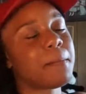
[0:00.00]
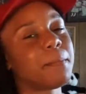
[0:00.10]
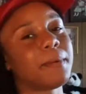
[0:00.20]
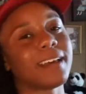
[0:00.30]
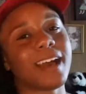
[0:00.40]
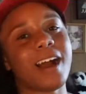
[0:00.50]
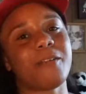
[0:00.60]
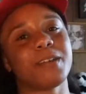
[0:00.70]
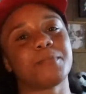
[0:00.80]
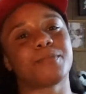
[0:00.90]
But yeah,
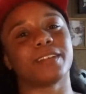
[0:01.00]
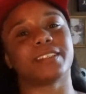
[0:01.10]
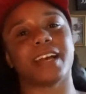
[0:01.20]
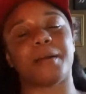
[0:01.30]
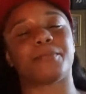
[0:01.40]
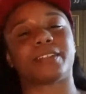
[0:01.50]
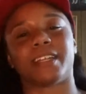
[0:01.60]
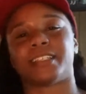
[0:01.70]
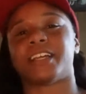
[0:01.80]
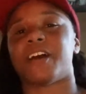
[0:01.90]
I
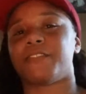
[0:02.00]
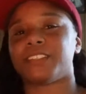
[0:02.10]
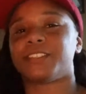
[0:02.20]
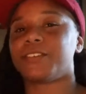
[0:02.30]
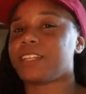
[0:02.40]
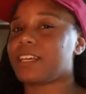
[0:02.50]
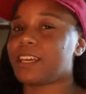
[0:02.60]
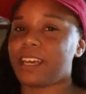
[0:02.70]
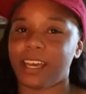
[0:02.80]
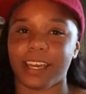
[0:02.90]
appreciate y'all for tuning
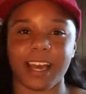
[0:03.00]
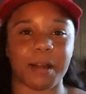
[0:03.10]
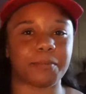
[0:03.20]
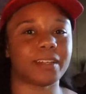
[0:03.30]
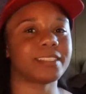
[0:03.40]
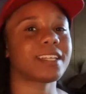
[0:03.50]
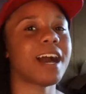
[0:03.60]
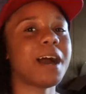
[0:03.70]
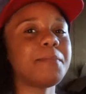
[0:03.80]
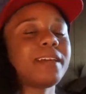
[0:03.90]
in. Y'all please
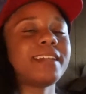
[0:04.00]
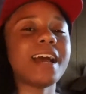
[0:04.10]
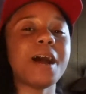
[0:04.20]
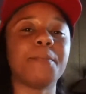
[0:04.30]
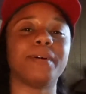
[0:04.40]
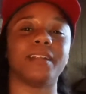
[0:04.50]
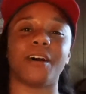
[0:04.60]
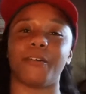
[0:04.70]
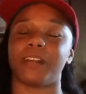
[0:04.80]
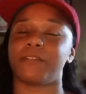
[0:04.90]
comment down
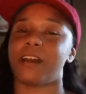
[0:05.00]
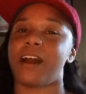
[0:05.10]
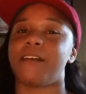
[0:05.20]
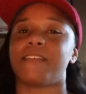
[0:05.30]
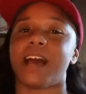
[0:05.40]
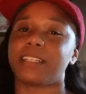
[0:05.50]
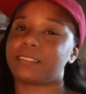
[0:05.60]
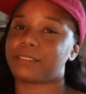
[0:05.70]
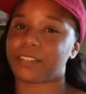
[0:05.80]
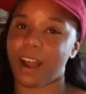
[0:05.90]
below, and if y'all have not
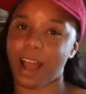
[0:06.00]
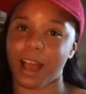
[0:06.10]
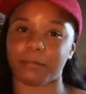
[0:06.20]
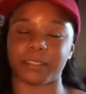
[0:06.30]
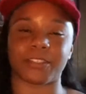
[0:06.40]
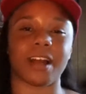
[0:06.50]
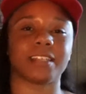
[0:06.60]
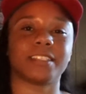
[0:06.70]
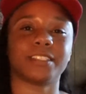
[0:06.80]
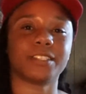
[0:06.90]
subscribe to
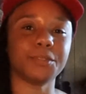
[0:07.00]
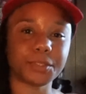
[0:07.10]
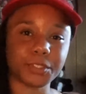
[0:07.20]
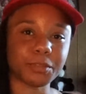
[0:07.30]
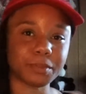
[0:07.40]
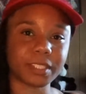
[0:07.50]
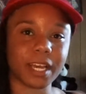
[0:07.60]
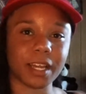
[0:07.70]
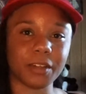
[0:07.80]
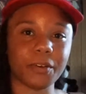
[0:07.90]
this YouTube
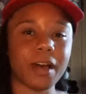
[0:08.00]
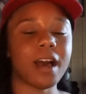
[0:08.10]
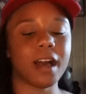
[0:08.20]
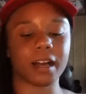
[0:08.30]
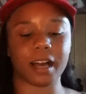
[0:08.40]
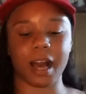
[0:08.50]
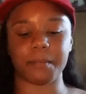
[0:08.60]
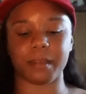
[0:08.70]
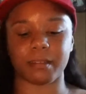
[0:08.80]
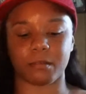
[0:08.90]
channel.
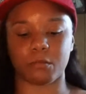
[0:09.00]
Comment.